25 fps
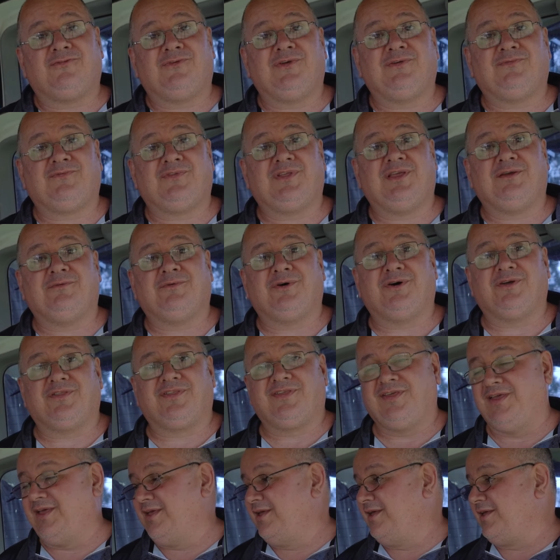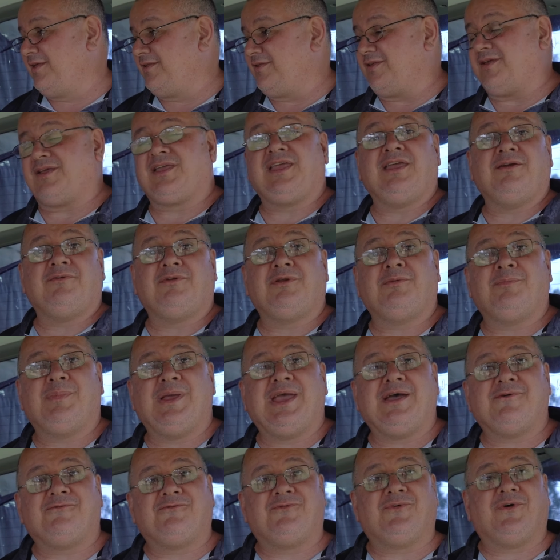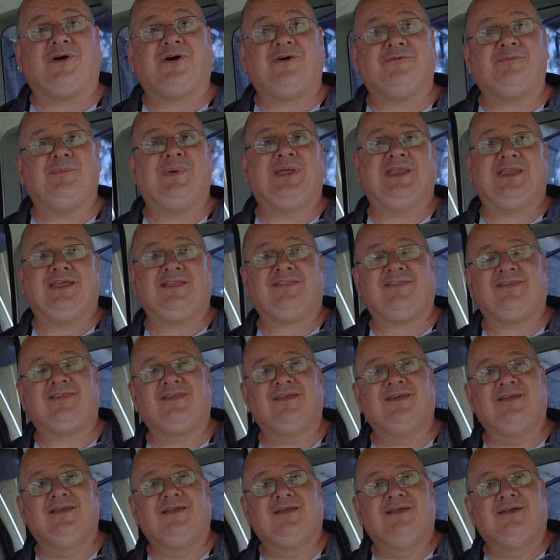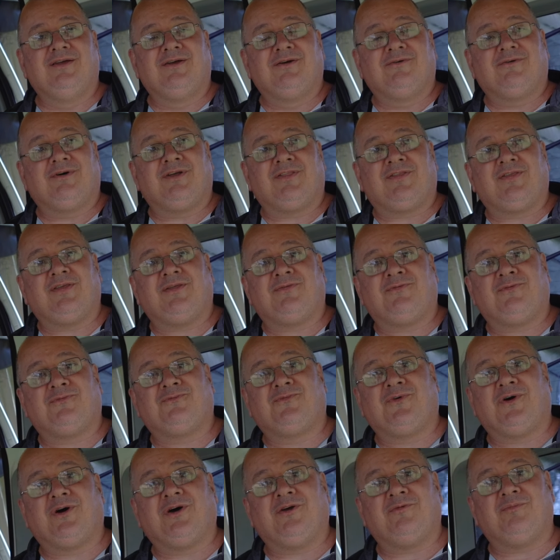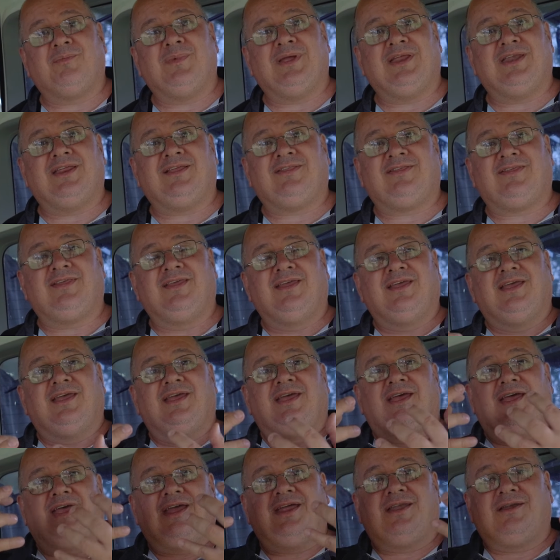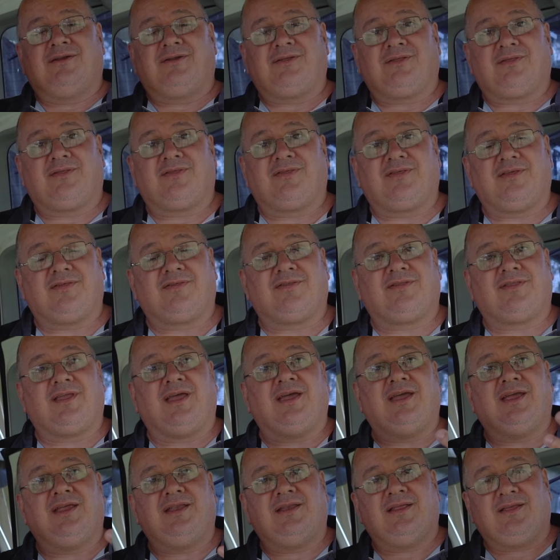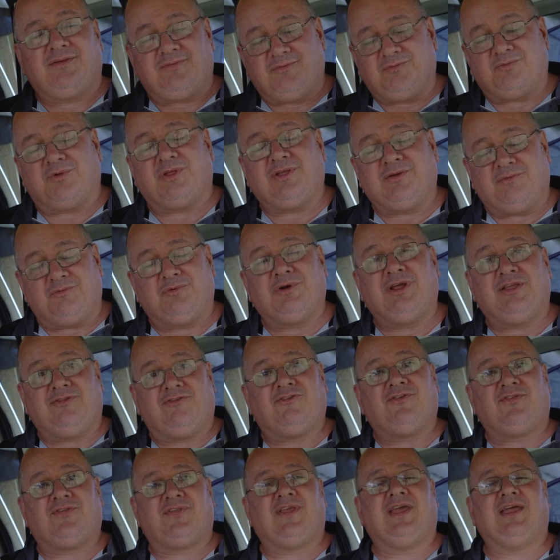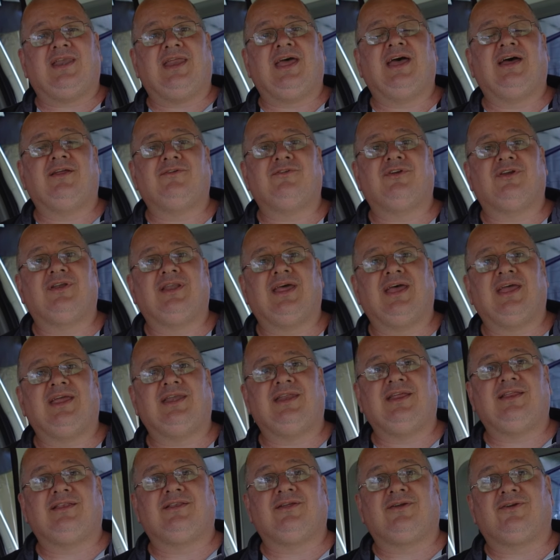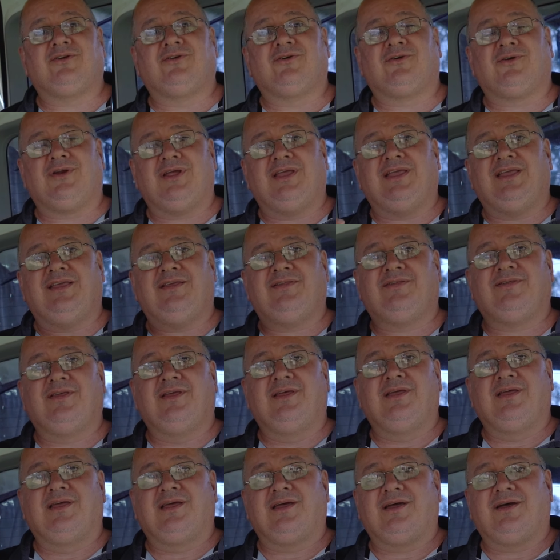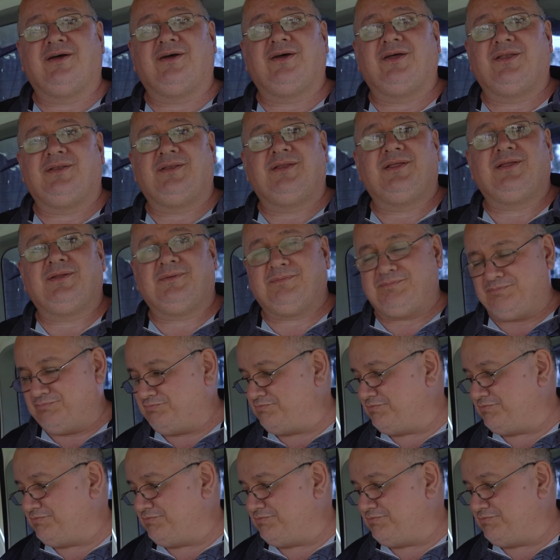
it's 50 watts. So give it about 5 minutes. Once it's 5 minutes and it sustains, it reaches that 180 degrees on,